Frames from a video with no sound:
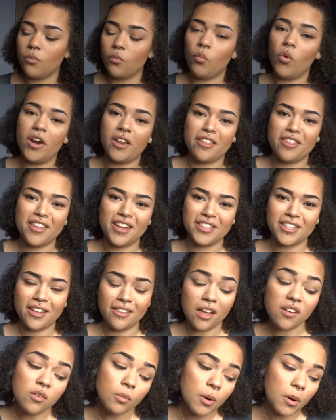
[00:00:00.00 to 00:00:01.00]
one of the things I
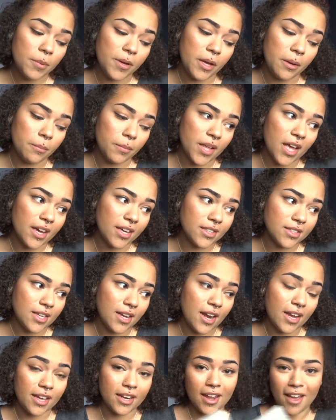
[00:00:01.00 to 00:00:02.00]
love about being Black is that
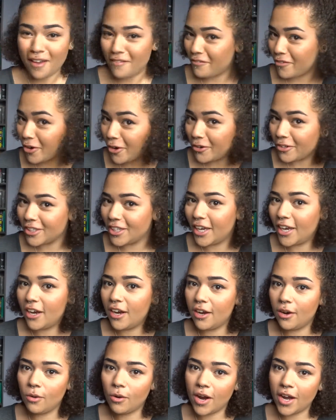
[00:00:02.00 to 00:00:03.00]
I can have curly
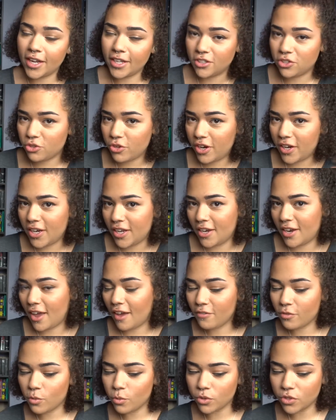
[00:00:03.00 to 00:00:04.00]
hair, or I can straighten it and
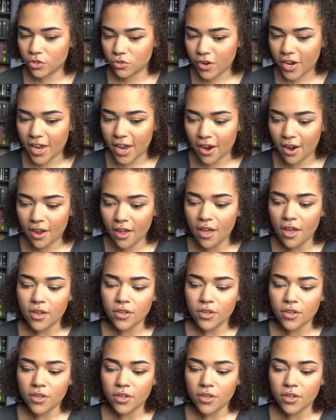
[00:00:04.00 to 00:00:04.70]
have cool straight hair.